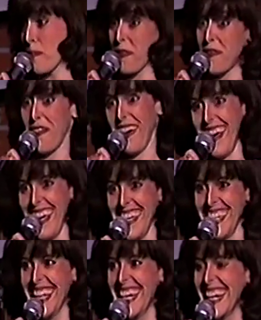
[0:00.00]
the
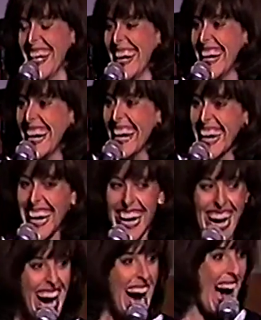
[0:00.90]
buffet.
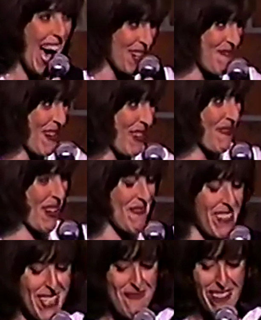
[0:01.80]
I had to make my
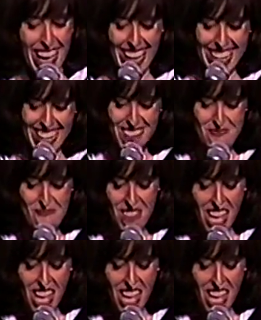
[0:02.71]
money back.